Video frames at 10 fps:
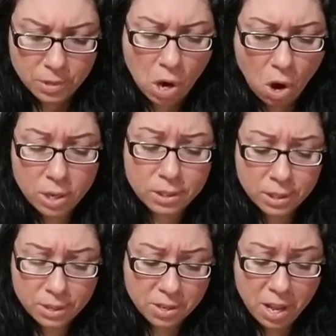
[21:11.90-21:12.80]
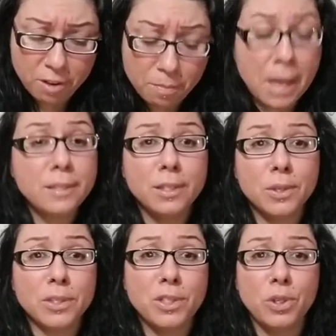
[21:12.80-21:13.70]
Honestly, the Knight of
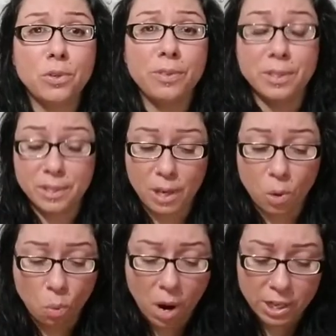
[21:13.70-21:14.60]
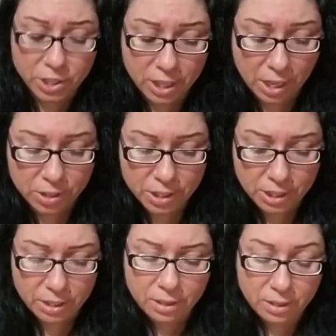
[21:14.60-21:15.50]
Pentacles too feels like a watching energy.